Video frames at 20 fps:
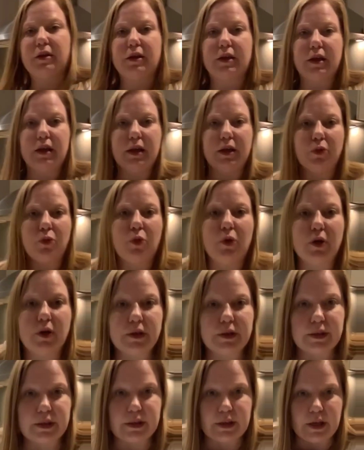It
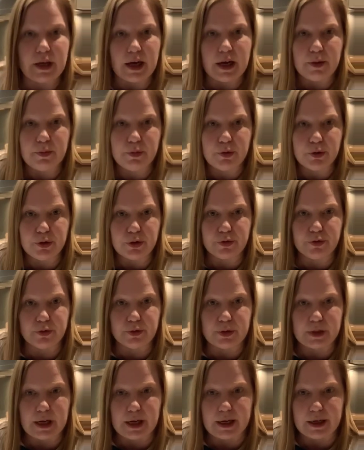was a beautiful
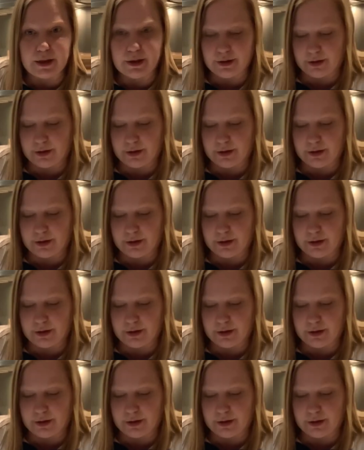day.